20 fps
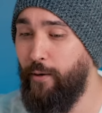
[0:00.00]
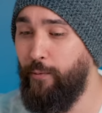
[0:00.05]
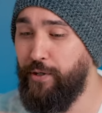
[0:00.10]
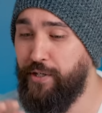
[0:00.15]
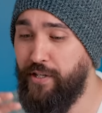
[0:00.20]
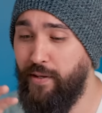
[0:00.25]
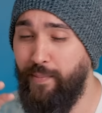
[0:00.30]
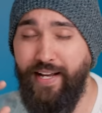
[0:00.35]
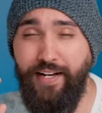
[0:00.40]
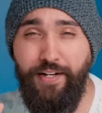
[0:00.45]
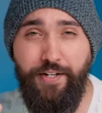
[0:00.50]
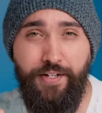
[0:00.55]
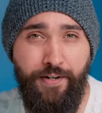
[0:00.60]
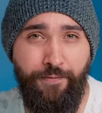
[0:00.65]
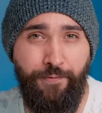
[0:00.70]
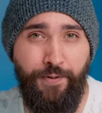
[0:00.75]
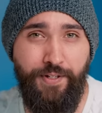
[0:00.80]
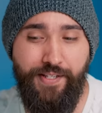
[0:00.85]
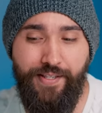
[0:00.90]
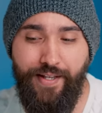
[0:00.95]
which the main
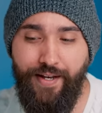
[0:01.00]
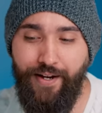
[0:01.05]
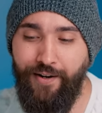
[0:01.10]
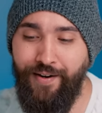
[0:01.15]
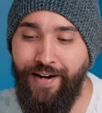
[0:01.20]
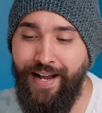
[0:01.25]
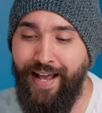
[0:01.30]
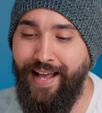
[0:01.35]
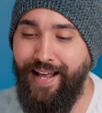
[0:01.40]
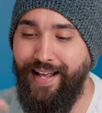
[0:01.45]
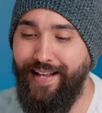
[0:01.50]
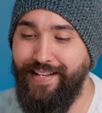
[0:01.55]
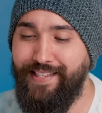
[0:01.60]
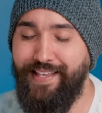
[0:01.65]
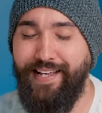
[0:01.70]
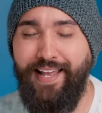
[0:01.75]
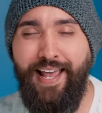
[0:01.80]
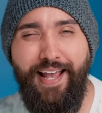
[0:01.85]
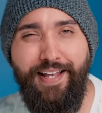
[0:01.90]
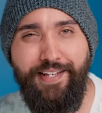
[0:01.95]
difference there is
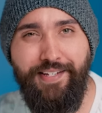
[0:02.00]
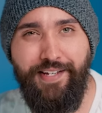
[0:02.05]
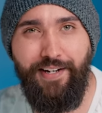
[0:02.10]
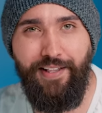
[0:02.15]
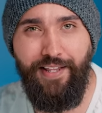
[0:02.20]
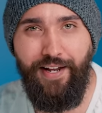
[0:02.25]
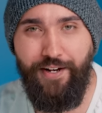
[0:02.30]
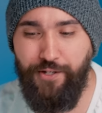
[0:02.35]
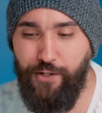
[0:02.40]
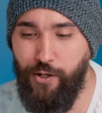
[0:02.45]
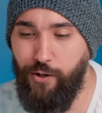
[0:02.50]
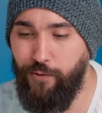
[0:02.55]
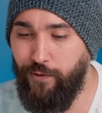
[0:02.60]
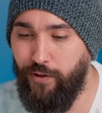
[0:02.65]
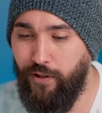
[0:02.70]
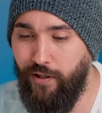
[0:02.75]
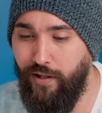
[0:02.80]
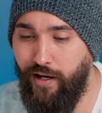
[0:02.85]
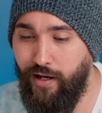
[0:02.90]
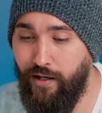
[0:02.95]
the K is going to let us
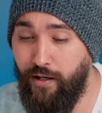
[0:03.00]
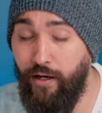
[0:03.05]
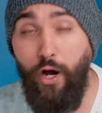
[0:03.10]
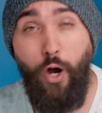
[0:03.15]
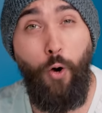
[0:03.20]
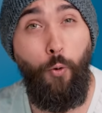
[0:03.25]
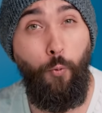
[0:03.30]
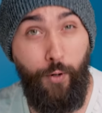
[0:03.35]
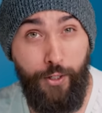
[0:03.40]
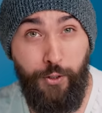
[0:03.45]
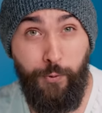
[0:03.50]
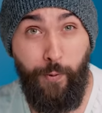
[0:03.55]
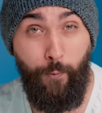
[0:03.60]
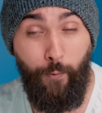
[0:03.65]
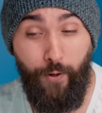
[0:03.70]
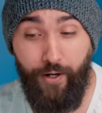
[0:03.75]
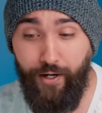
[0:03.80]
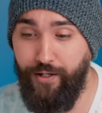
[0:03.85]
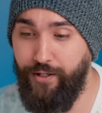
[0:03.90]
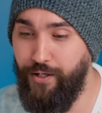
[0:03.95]
overclock, which we
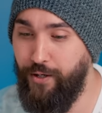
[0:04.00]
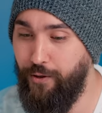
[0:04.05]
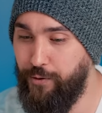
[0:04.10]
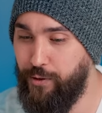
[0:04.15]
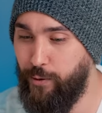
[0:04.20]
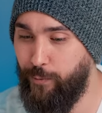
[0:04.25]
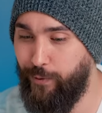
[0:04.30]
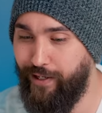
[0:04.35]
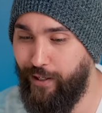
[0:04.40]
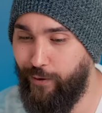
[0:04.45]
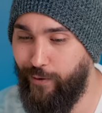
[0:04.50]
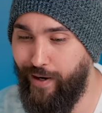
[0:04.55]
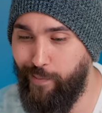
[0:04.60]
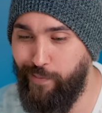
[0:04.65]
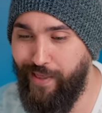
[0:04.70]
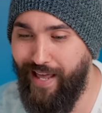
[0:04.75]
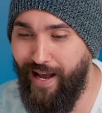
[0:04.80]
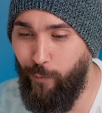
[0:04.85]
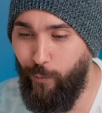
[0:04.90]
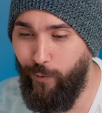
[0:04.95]
want to do, so we're going to grab that